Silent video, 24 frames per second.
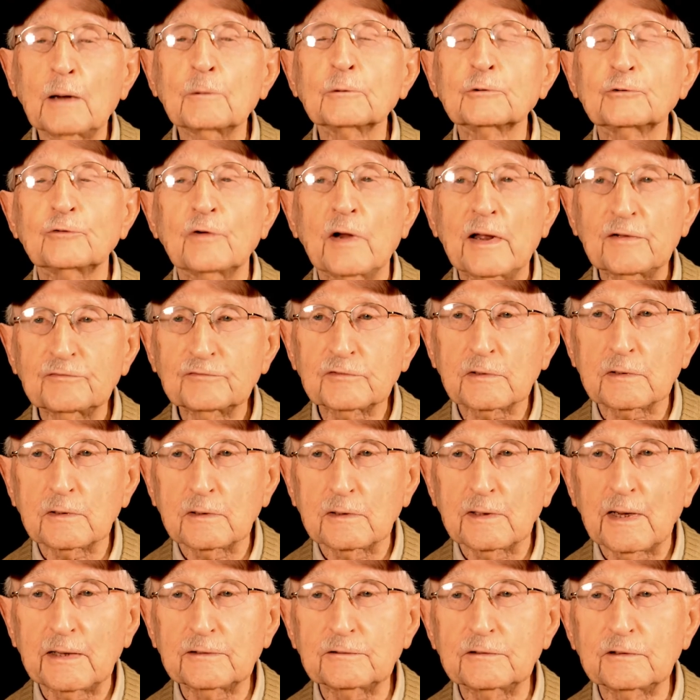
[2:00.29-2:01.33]
I was drafted
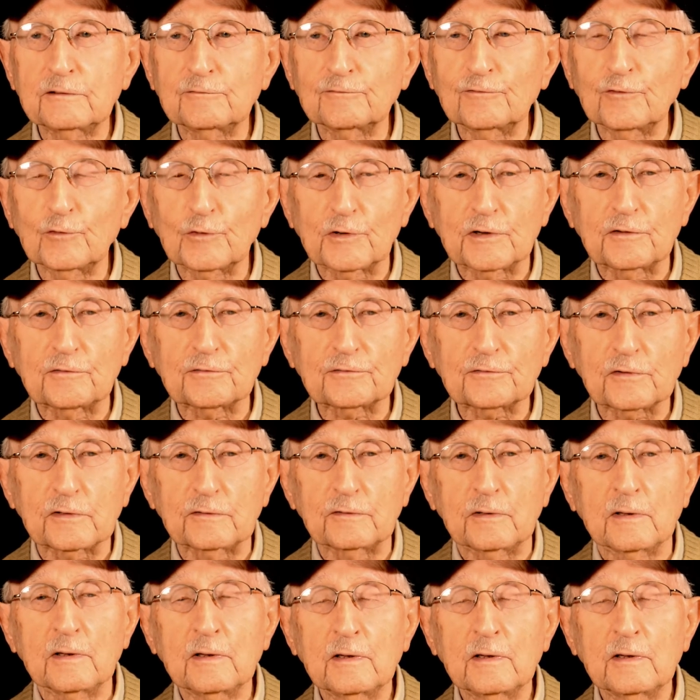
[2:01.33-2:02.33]
in 1943,